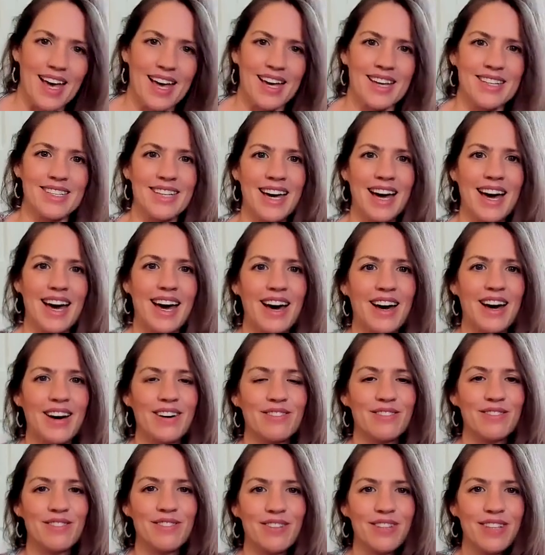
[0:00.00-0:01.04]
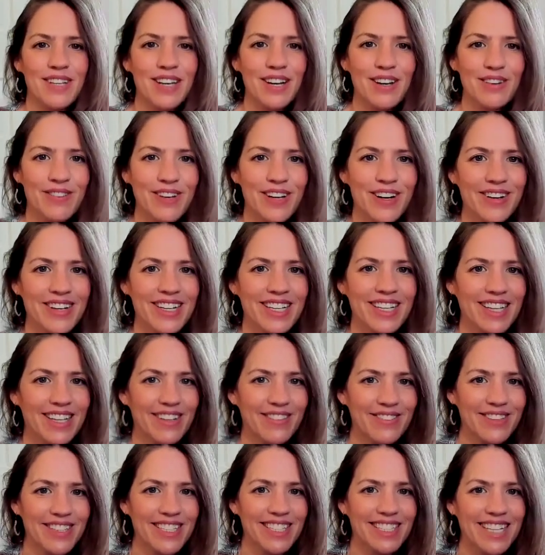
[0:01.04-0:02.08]
And have a very
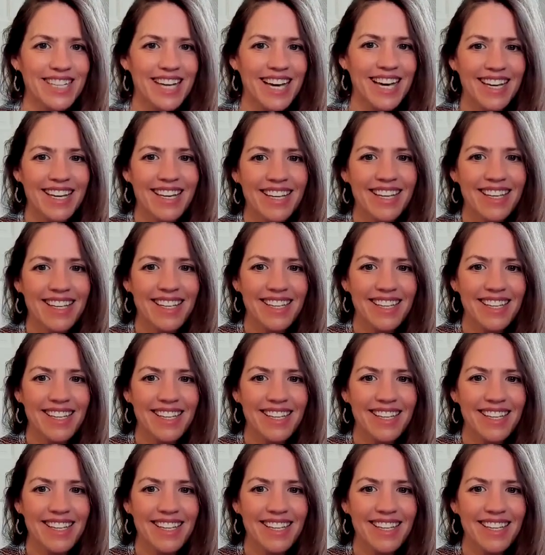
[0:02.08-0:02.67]
lovely day.